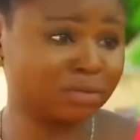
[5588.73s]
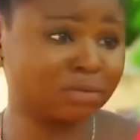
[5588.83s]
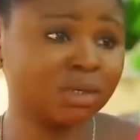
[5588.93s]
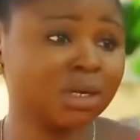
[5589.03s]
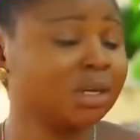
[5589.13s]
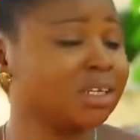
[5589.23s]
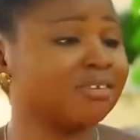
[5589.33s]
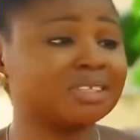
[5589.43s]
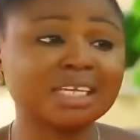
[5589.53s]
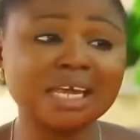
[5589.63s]
they have started
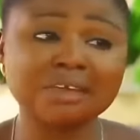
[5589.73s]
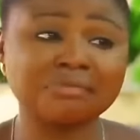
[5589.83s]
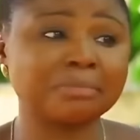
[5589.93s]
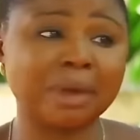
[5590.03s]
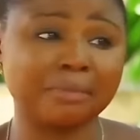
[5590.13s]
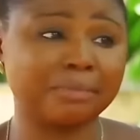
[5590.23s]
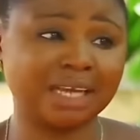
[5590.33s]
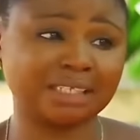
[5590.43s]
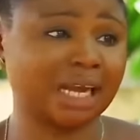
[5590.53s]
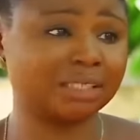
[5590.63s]
giving my batch
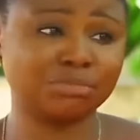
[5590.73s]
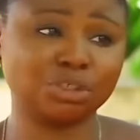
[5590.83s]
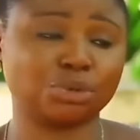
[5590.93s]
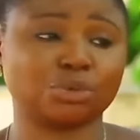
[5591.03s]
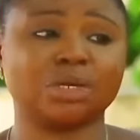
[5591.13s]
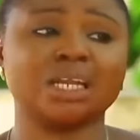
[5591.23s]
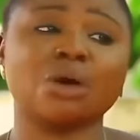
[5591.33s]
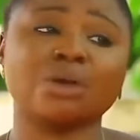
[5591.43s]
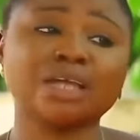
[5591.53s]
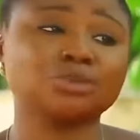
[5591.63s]
admission and I would like to
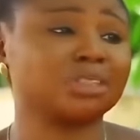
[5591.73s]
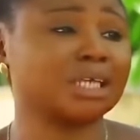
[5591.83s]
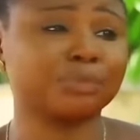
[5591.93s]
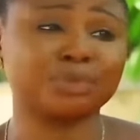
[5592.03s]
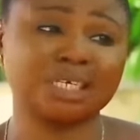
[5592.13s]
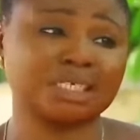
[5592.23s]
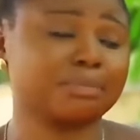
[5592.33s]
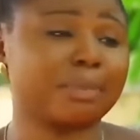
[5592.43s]
start processing my own